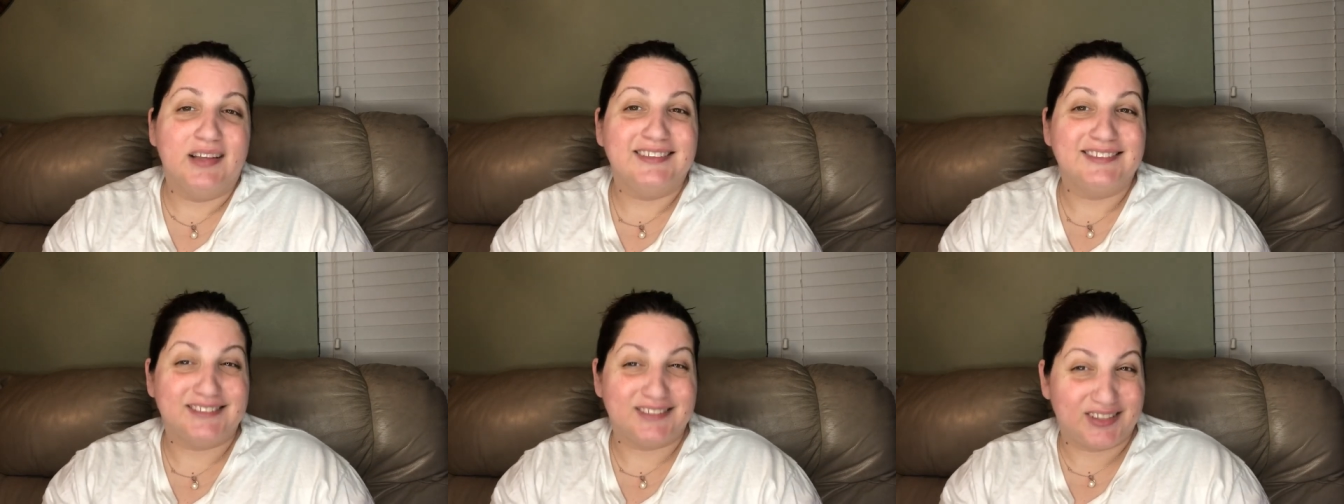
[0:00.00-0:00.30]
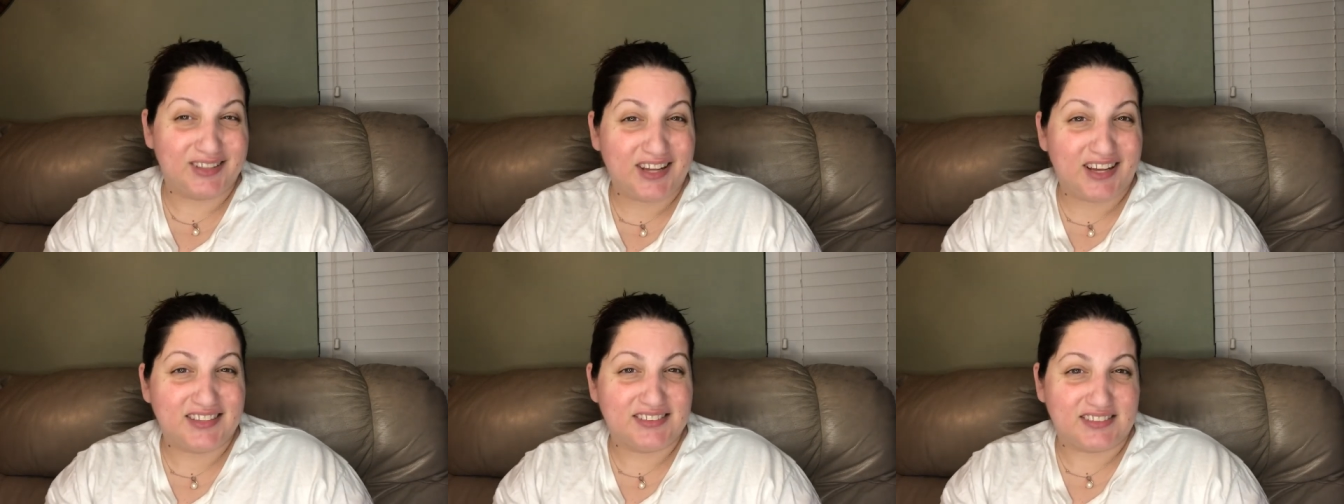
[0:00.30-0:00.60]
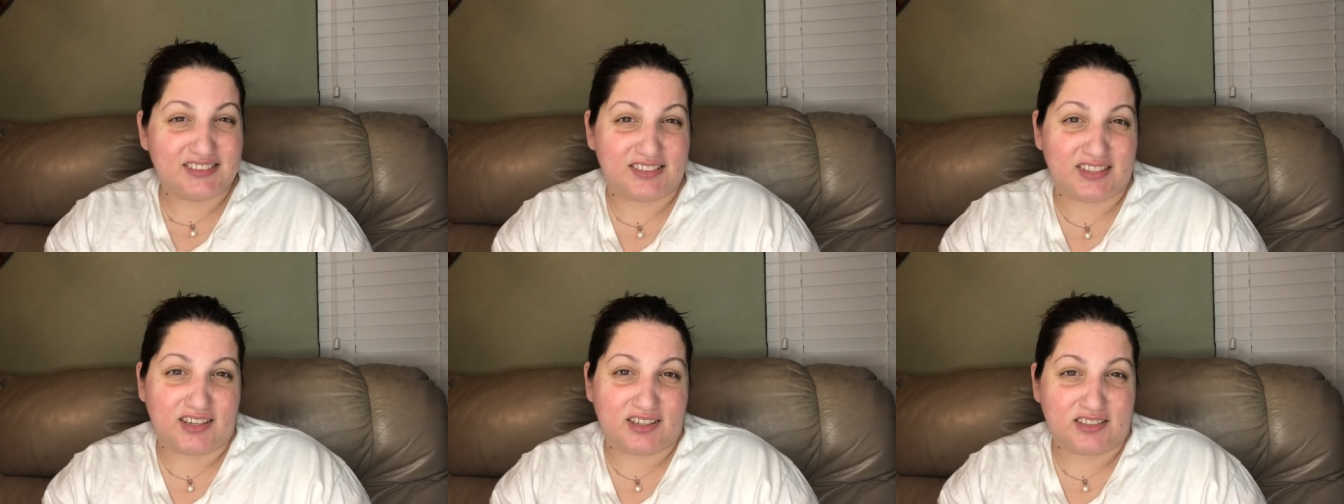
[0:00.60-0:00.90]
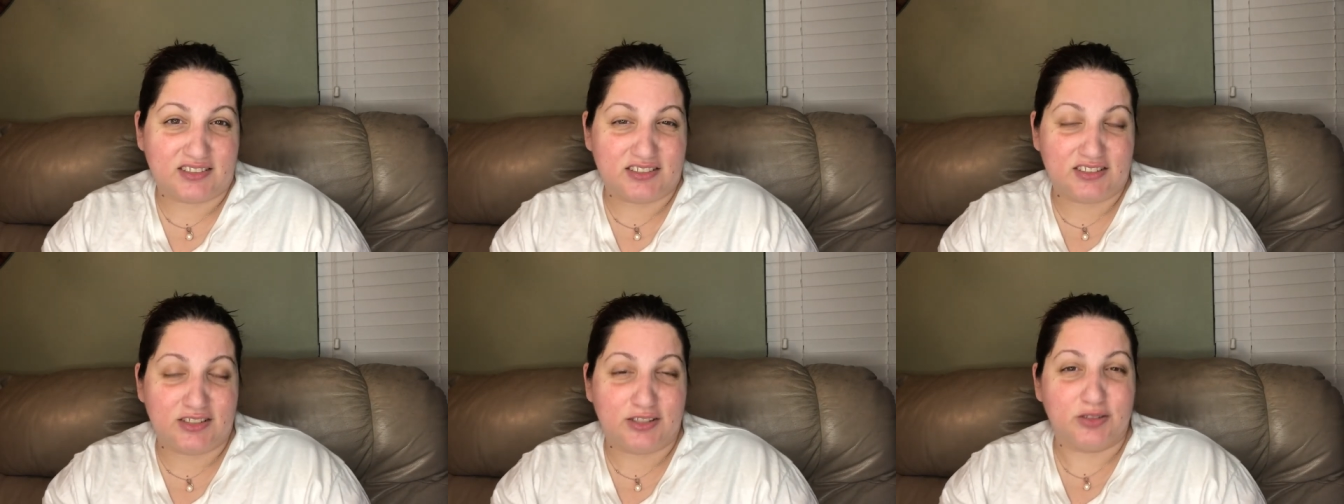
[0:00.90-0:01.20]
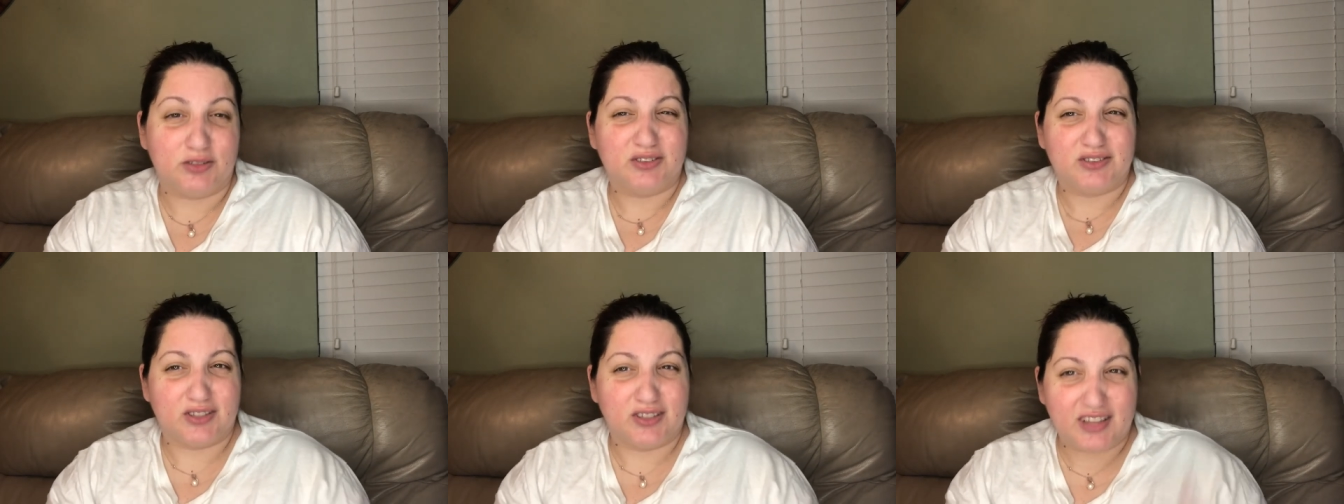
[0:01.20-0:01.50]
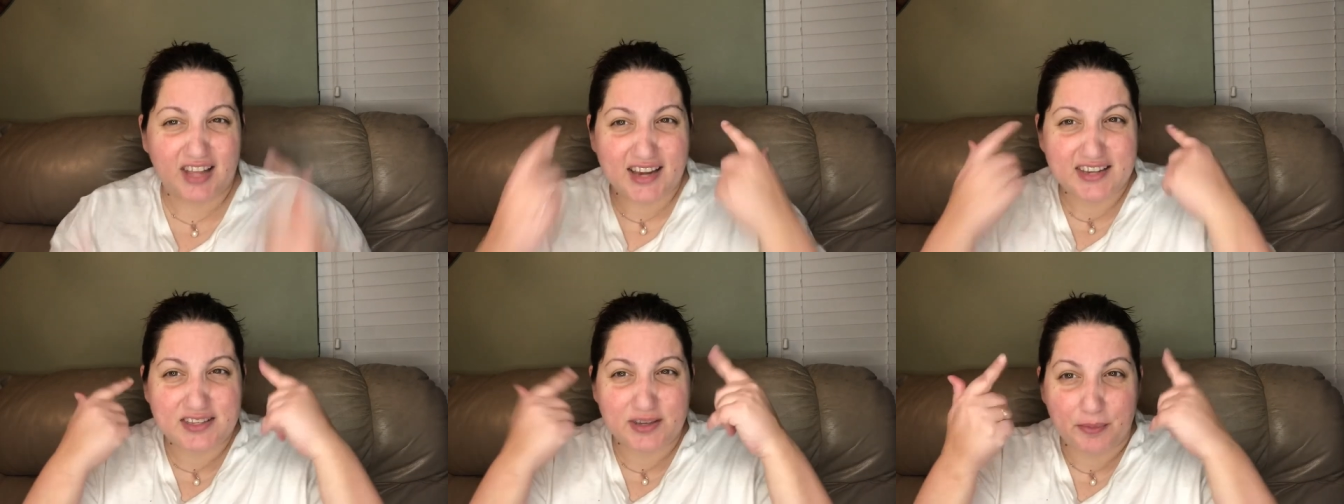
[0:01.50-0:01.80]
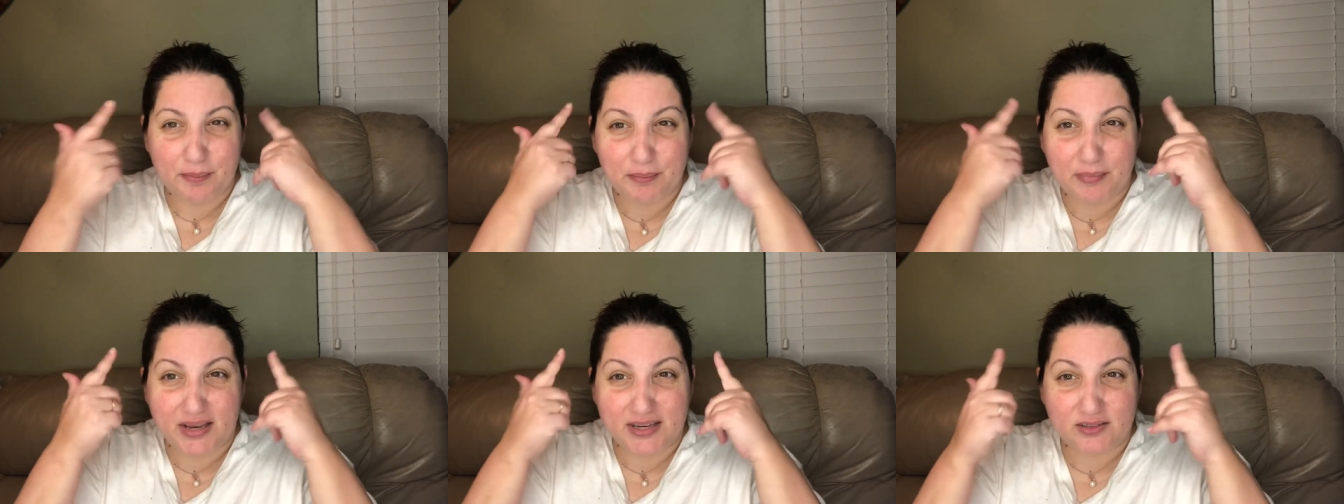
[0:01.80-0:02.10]
So that sucks too. So lots
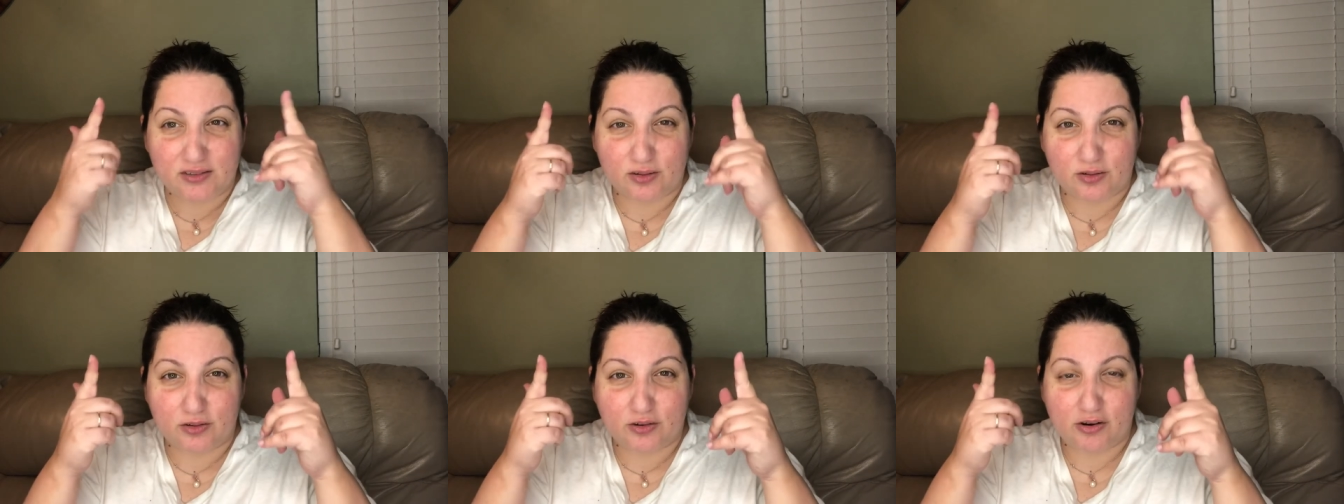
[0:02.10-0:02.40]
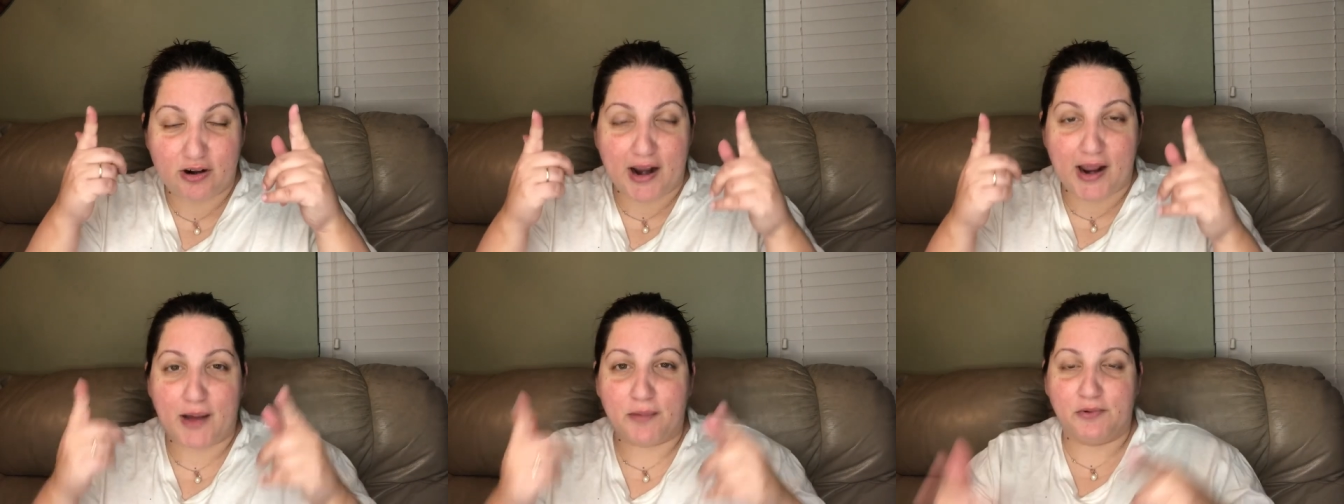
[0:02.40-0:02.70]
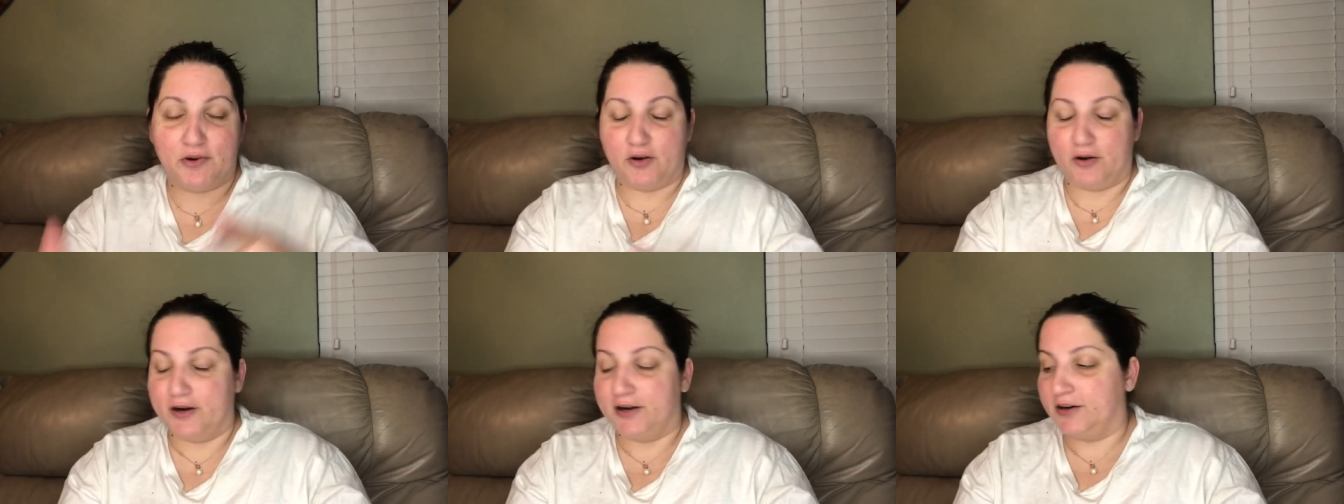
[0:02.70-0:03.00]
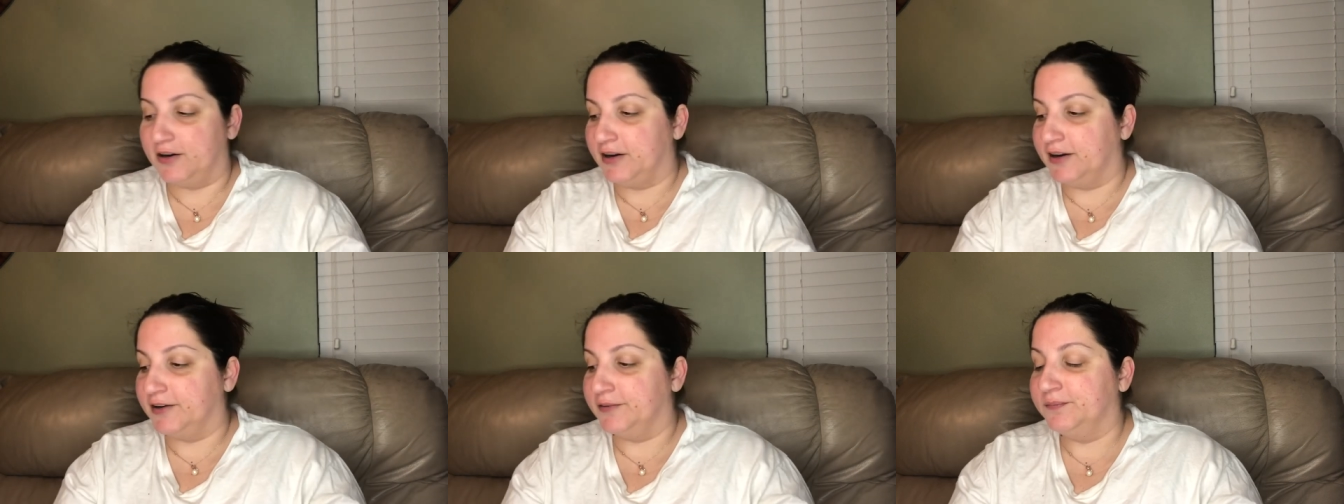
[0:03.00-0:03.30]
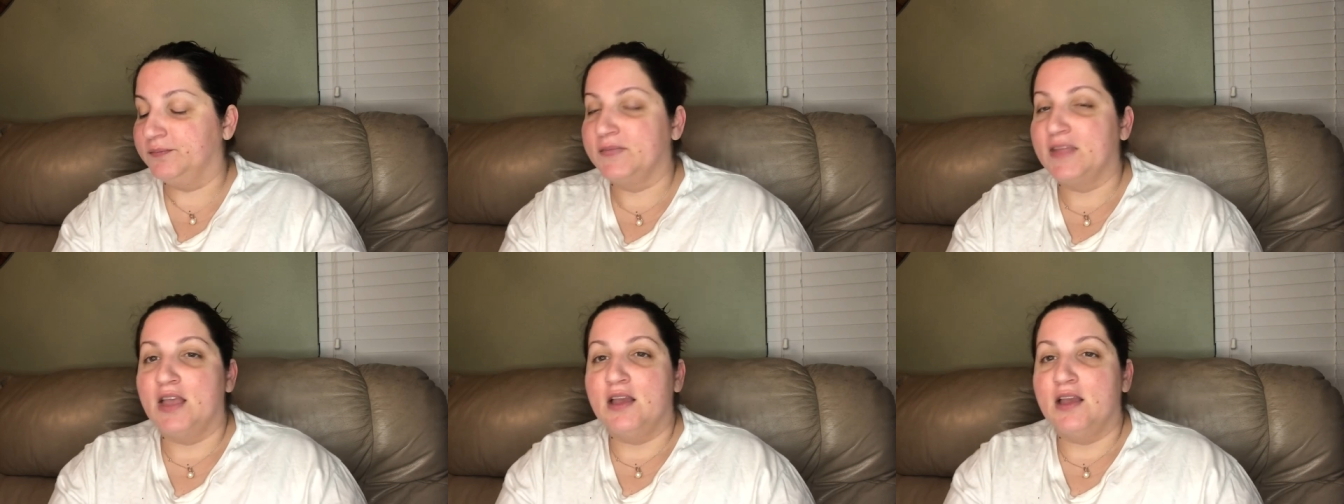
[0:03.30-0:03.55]
of mental crap going on.